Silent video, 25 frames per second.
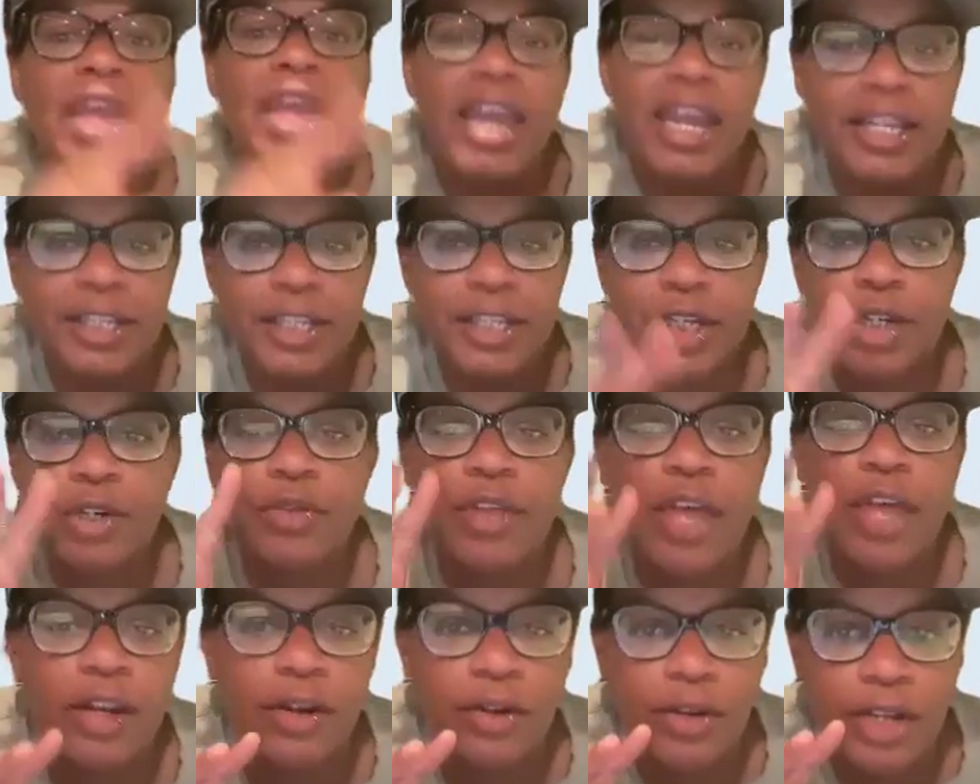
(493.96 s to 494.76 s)
And
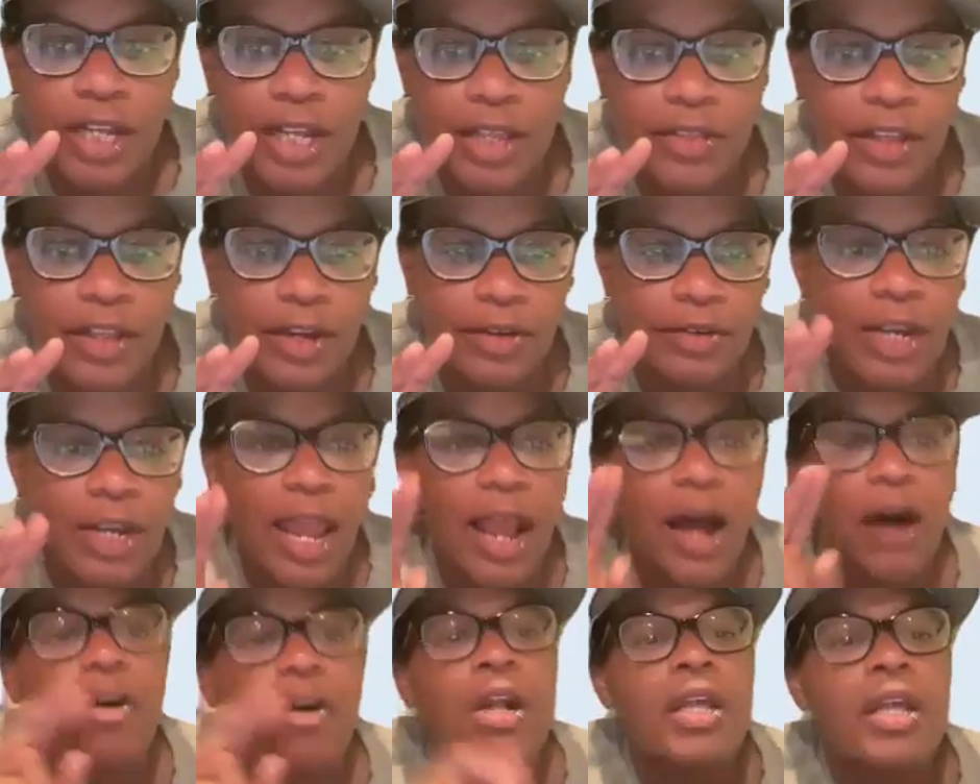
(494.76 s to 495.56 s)
2 that are in there
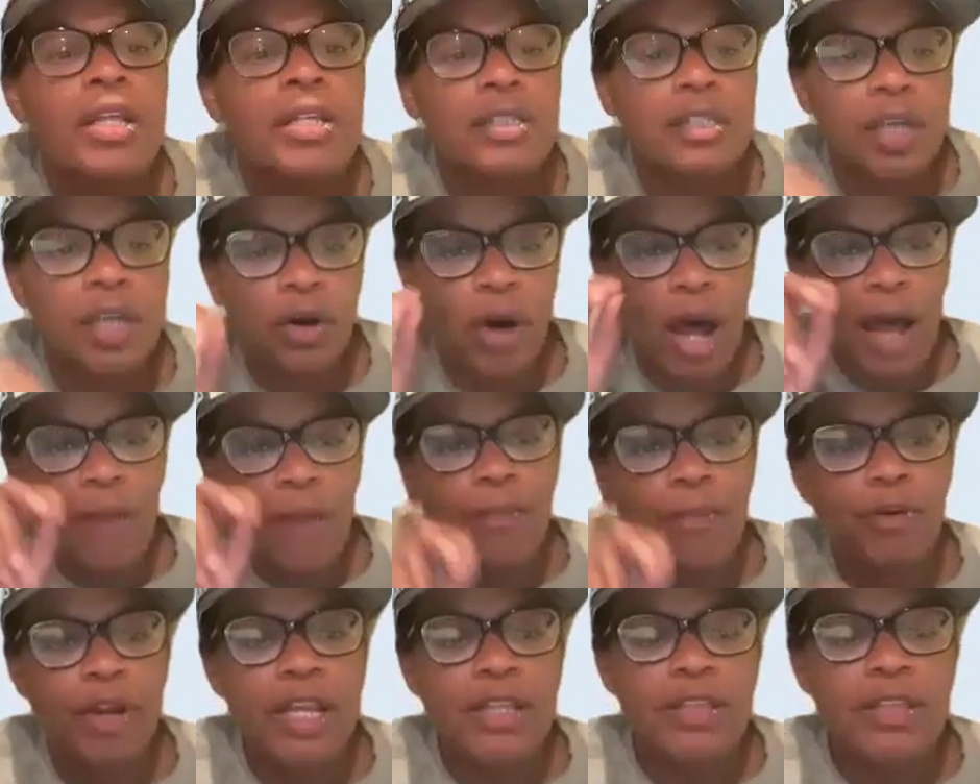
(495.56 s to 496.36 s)
now. So I
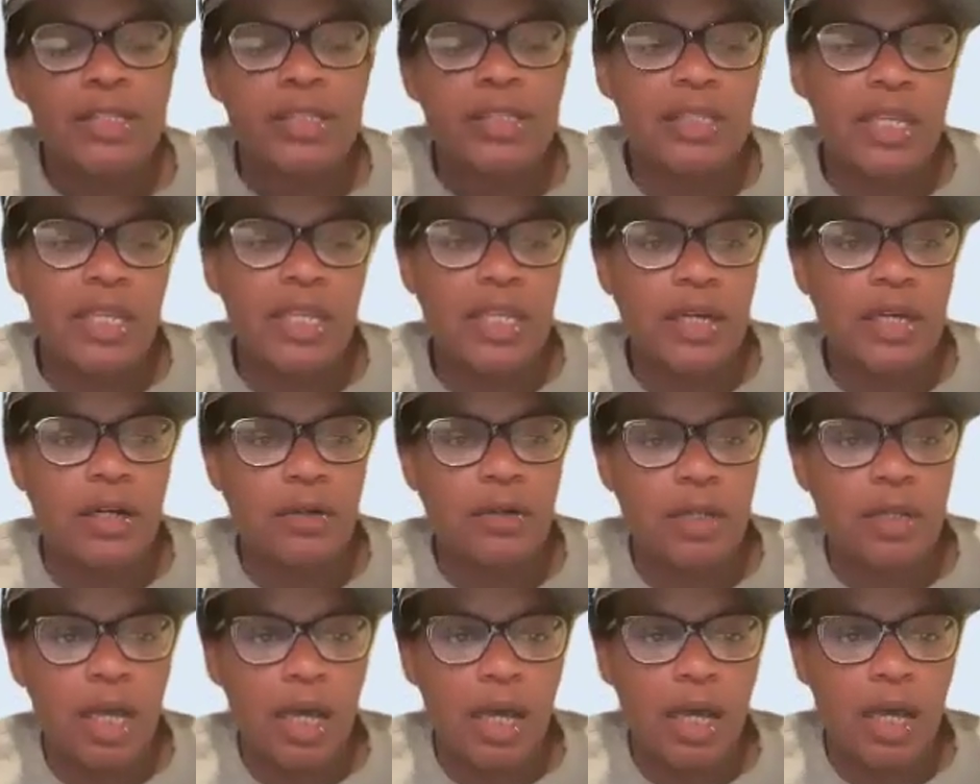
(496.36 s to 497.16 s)
bring the
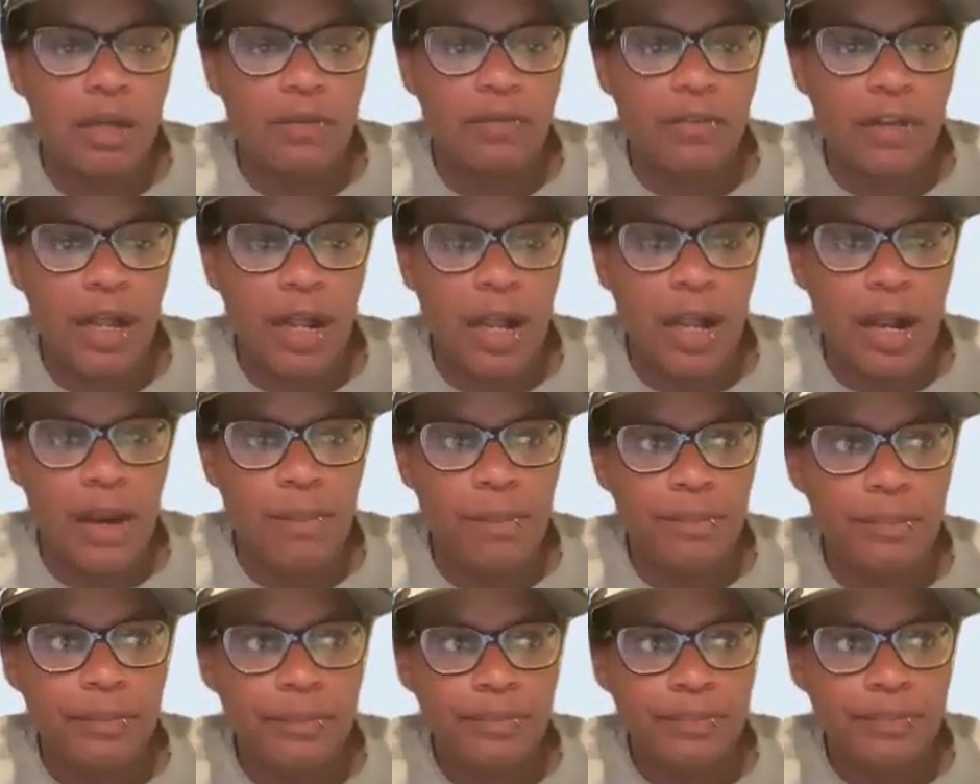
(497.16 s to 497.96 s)
skill of
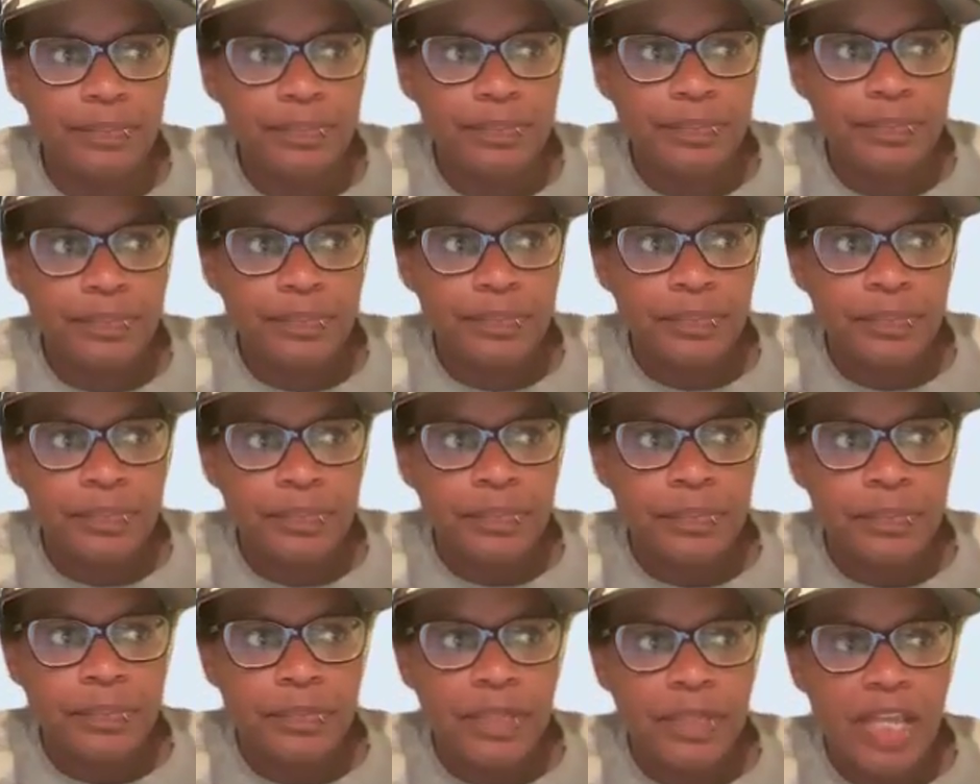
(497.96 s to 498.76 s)

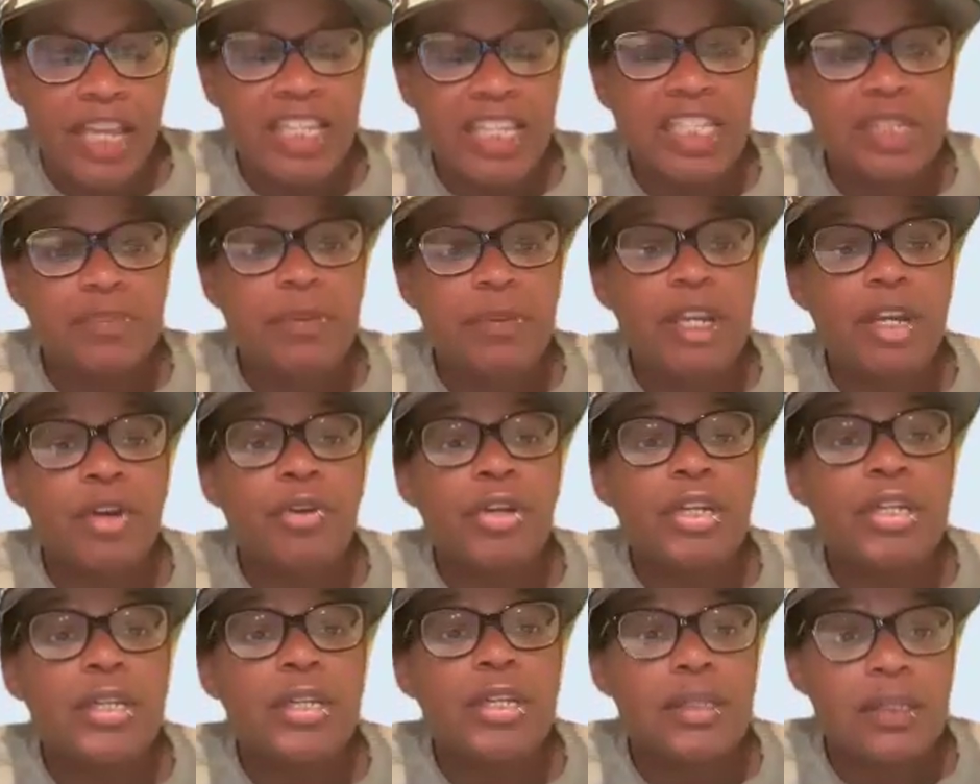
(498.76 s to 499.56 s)

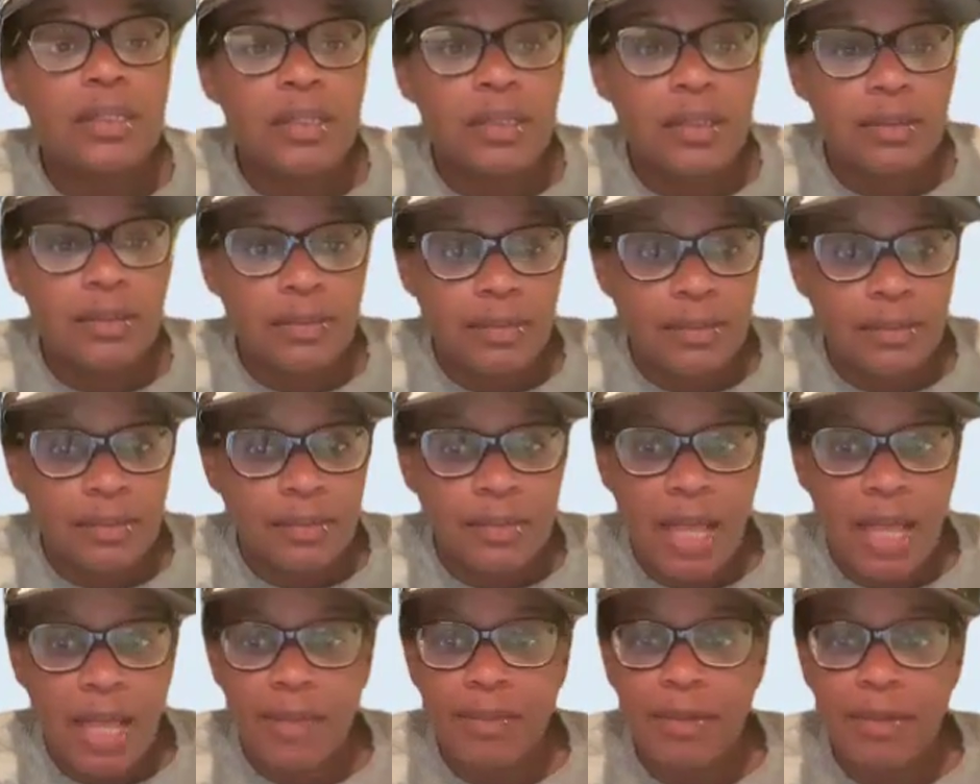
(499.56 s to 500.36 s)
experience.
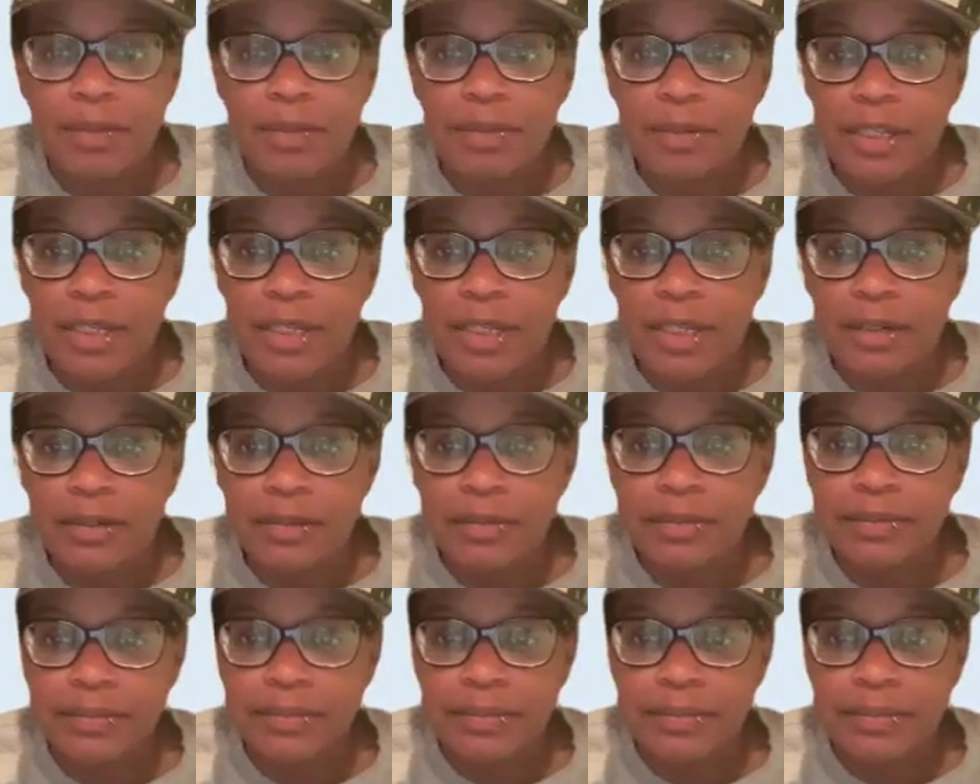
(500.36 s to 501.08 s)
I'm complete.